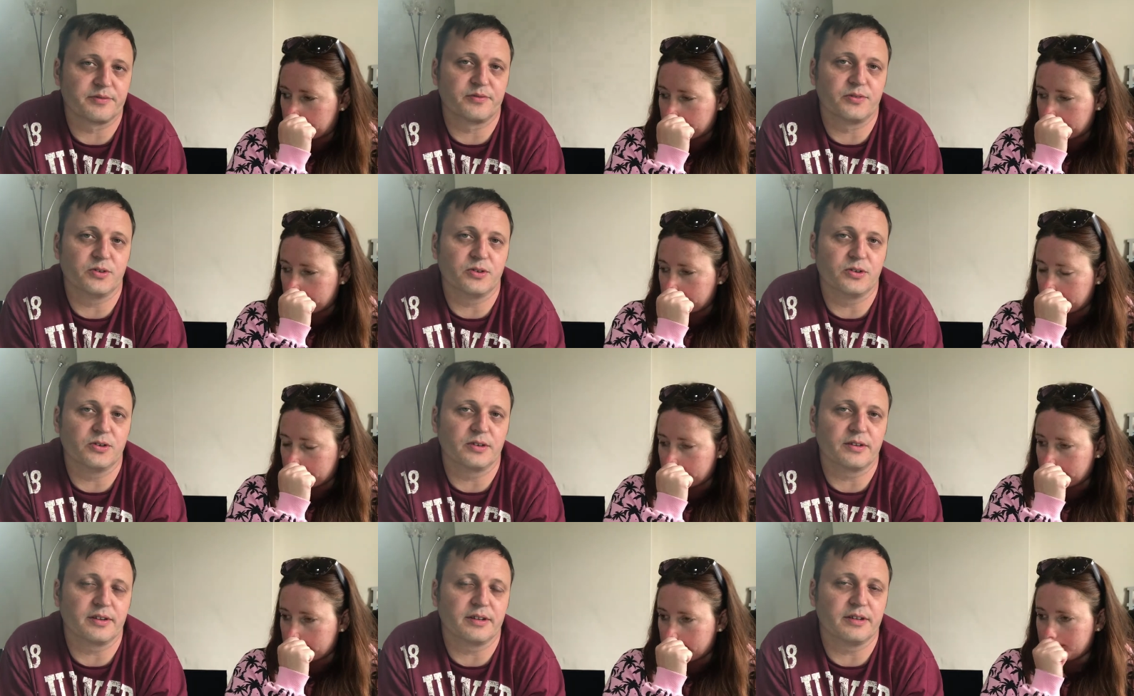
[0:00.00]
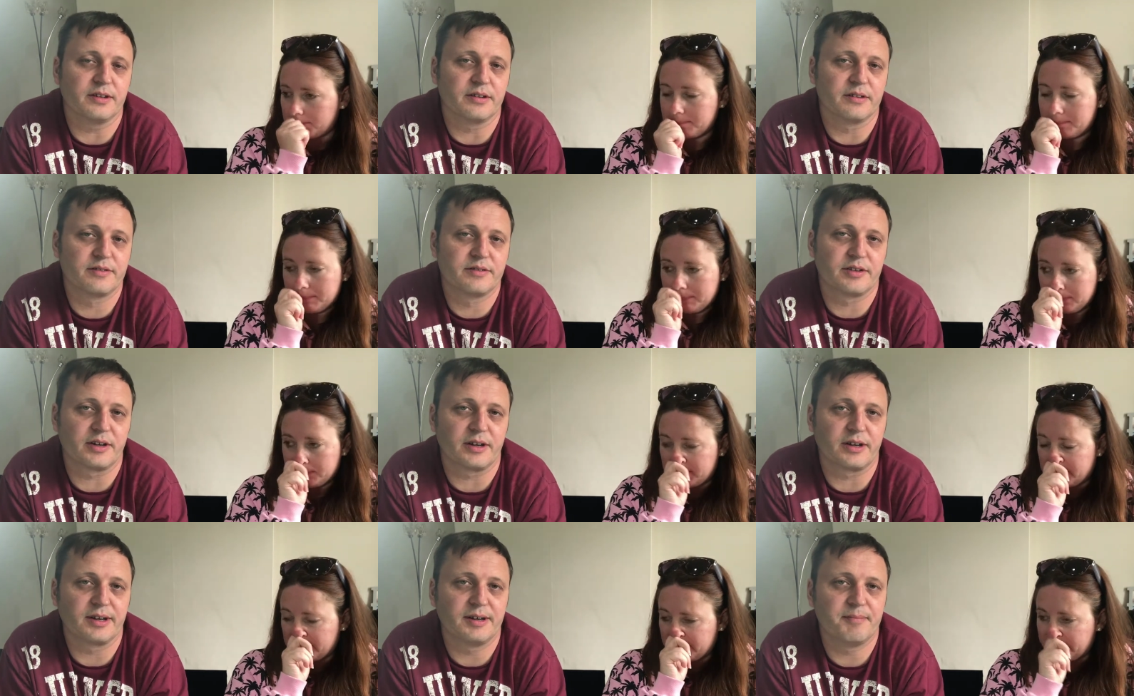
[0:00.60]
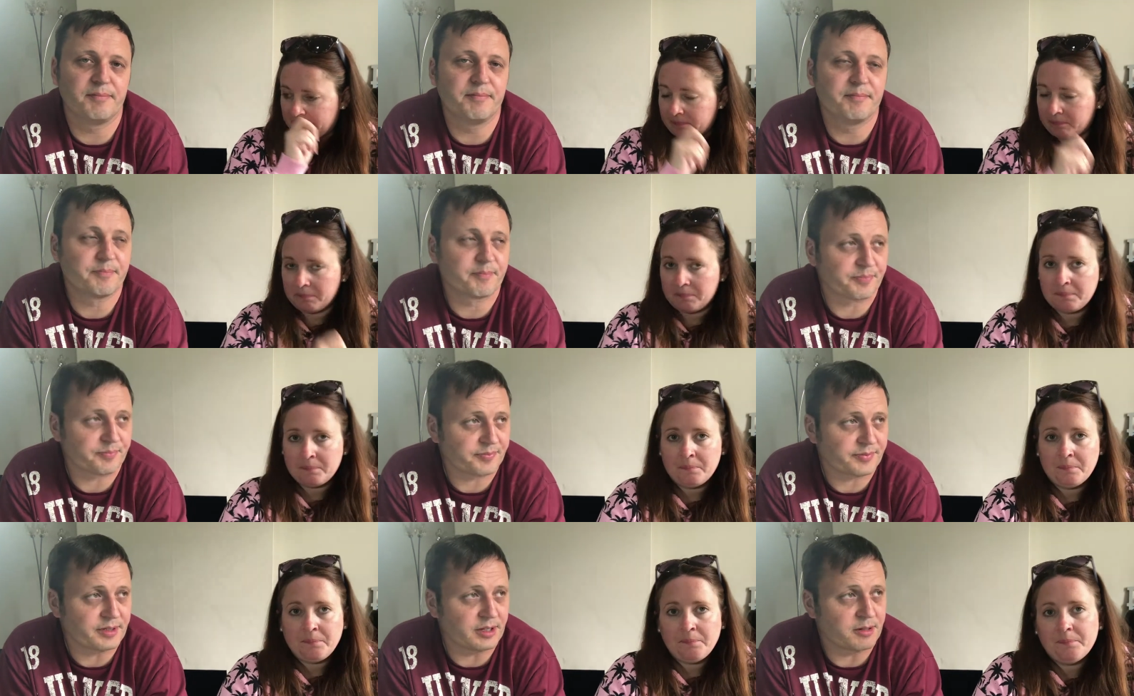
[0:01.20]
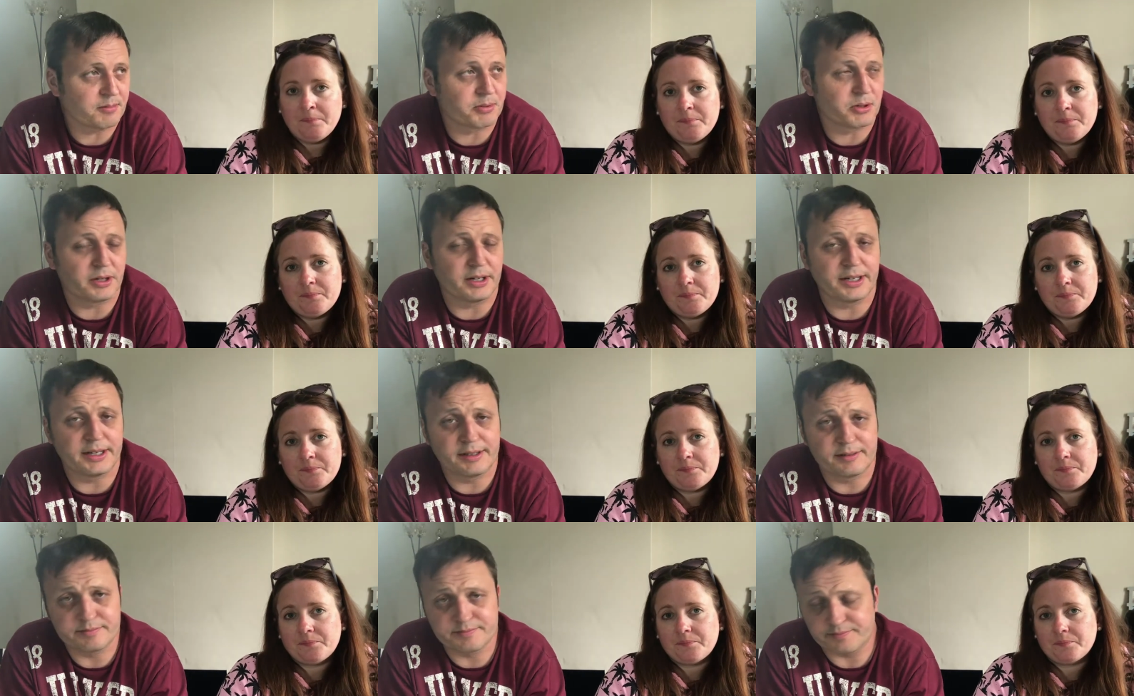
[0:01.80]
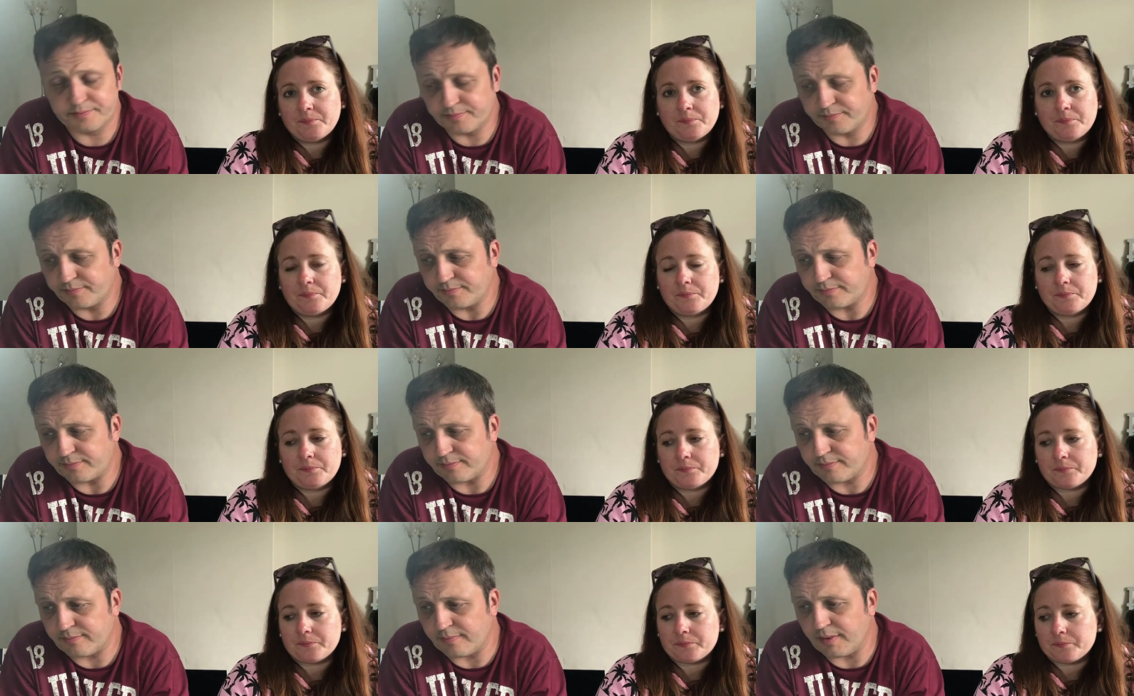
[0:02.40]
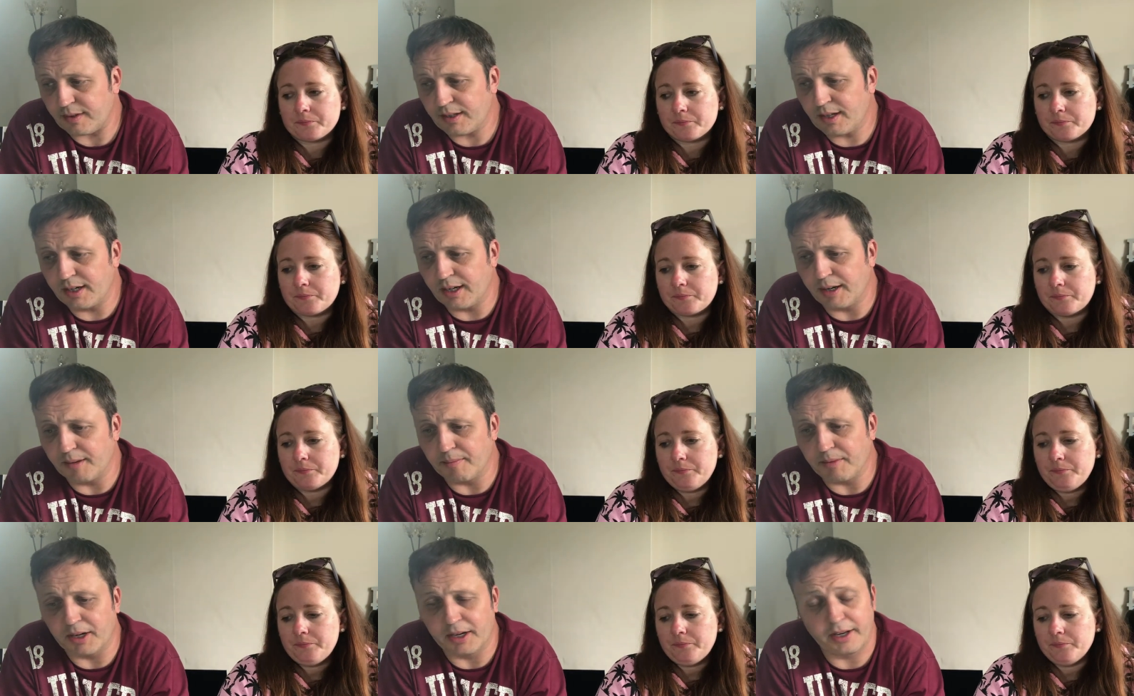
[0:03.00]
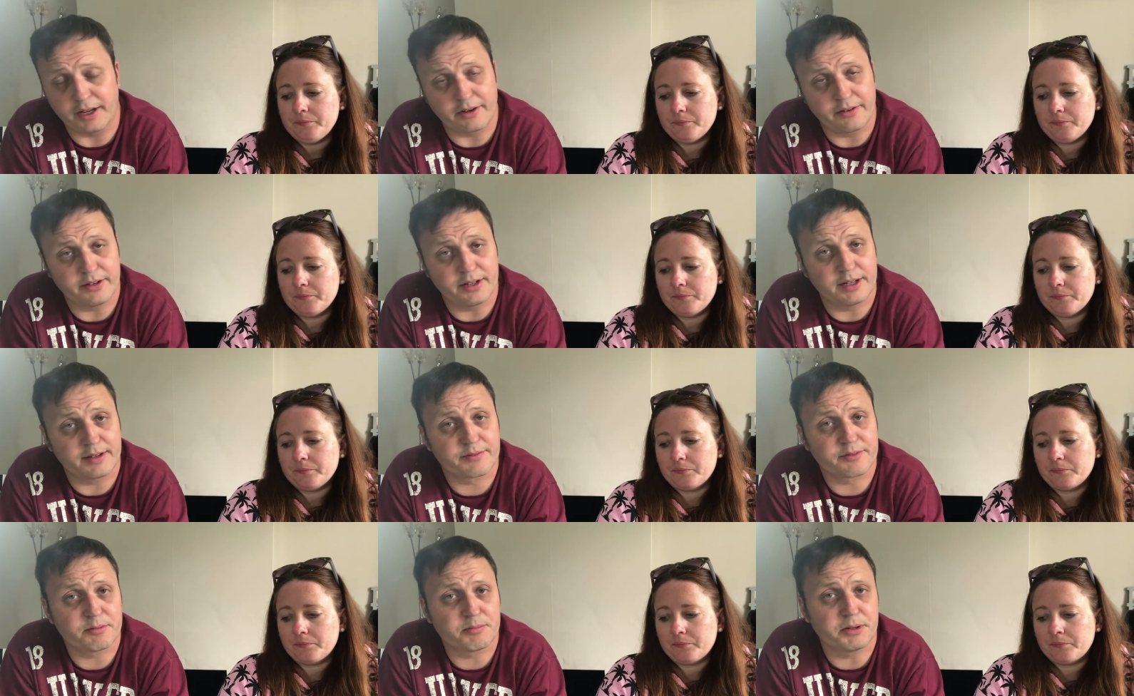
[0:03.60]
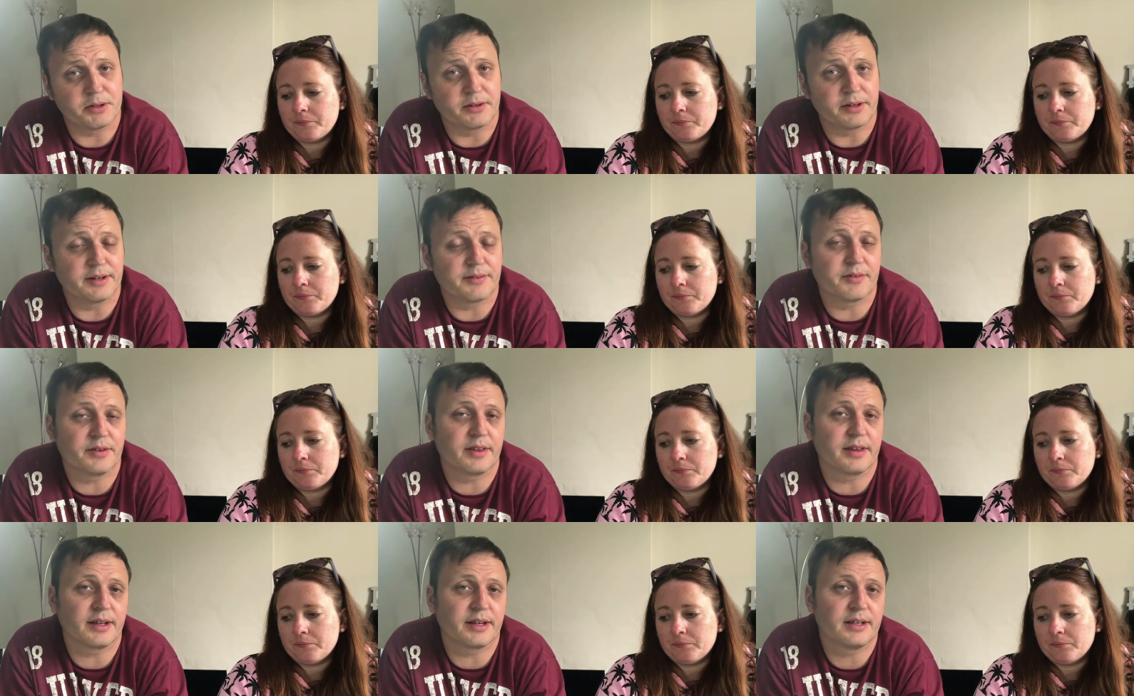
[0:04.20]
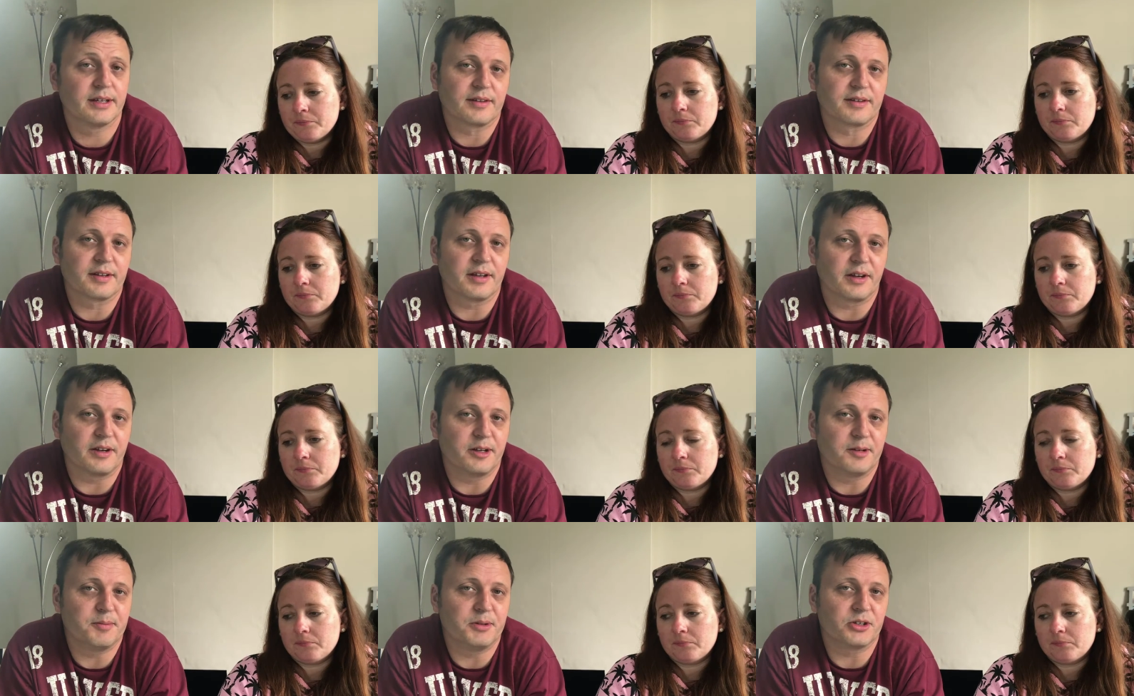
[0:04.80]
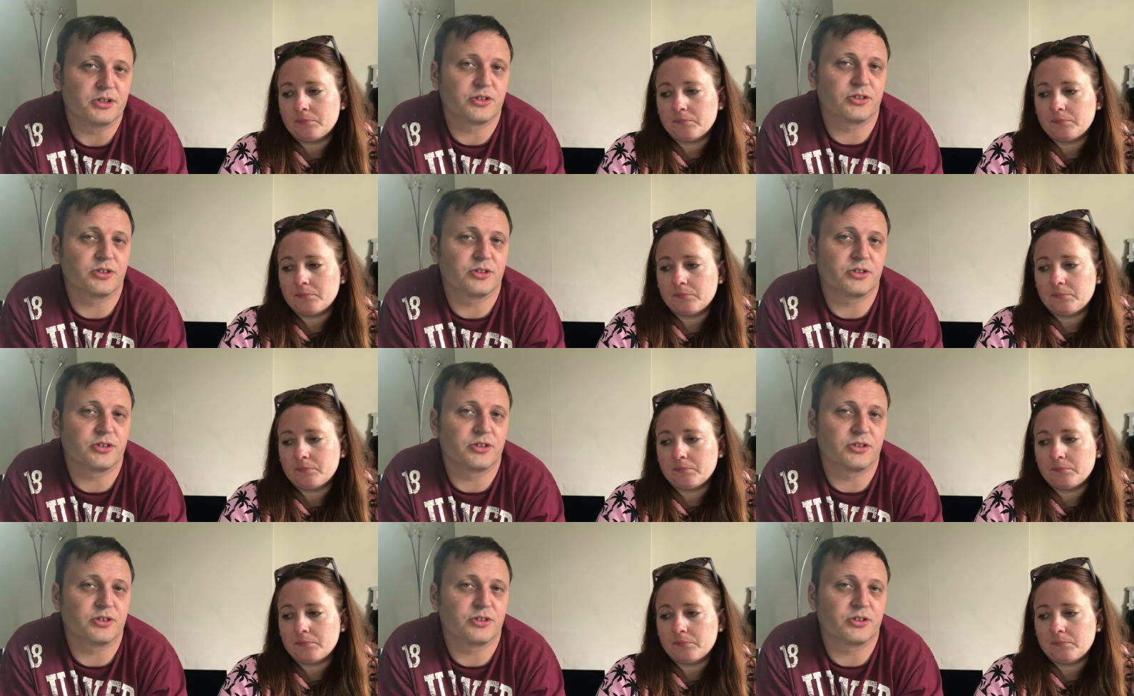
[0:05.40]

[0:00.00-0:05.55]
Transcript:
Speaker 1: for the time that you put in. I know you have to build everything slowly but